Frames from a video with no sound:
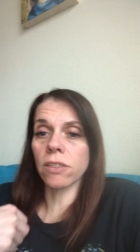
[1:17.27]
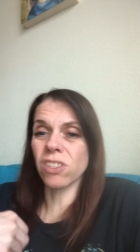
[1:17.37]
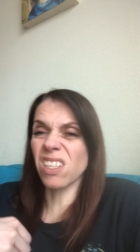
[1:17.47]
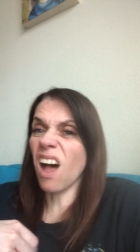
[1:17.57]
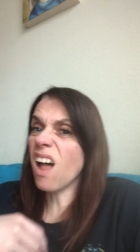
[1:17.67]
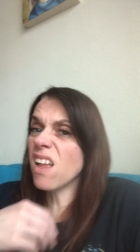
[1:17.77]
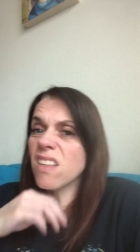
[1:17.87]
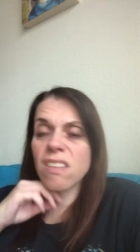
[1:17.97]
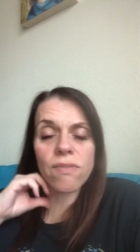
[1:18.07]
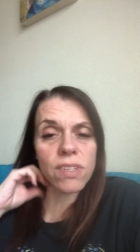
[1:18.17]
There's
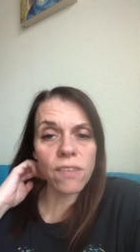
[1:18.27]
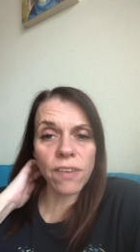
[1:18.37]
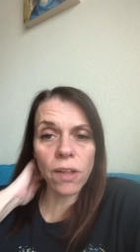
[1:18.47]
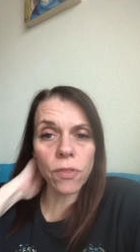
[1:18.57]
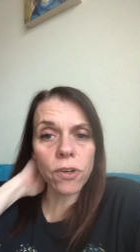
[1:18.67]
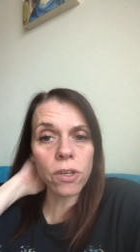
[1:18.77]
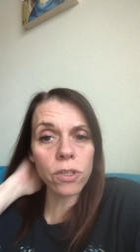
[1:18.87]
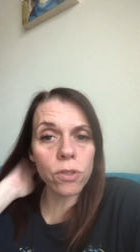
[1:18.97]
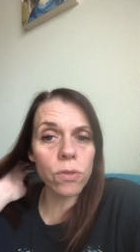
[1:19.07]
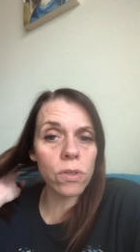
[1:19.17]
tons of stuff out there on
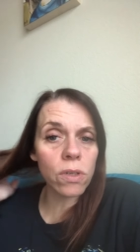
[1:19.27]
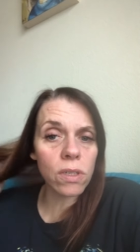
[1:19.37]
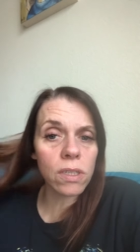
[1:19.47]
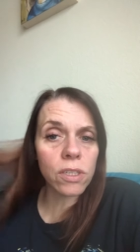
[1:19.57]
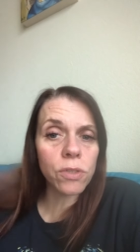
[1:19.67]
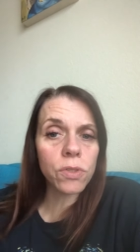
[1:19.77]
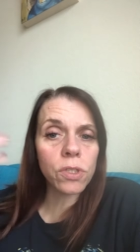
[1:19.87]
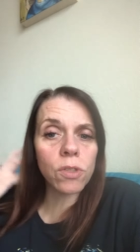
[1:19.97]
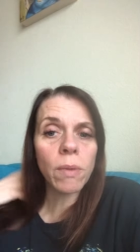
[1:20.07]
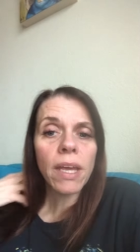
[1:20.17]
Google and
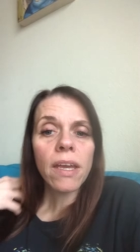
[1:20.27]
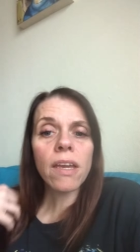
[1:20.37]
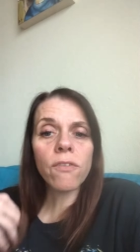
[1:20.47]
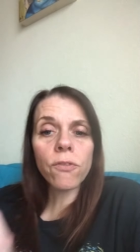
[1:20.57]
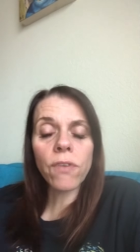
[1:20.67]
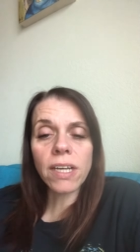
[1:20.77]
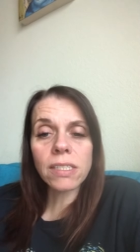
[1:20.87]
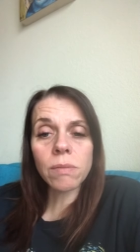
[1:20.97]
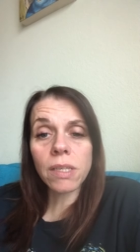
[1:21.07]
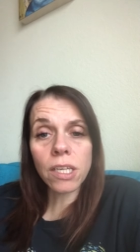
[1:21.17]
YouTube if you find
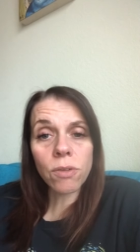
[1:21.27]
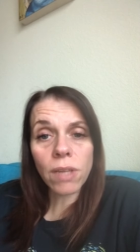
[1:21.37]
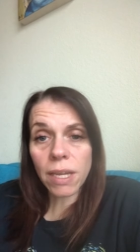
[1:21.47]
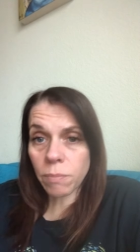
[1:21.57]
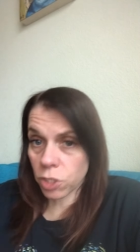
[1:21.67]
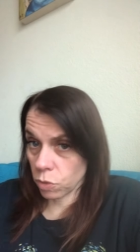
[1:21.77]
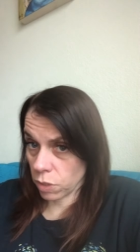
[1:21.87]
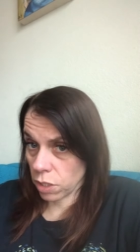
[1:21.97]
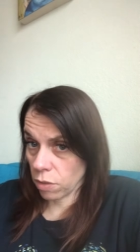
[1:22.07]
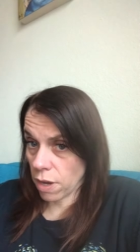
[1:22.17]
something that you like but you
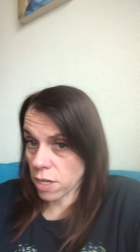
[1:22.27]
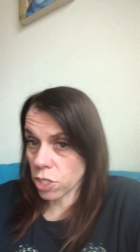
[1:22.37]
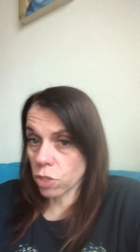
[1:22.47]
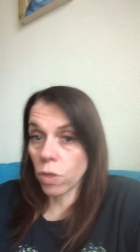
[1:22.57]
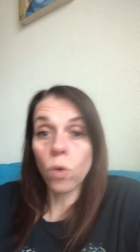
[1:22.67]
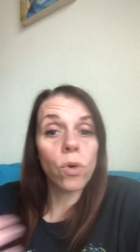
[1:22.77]
wanna know how to do it.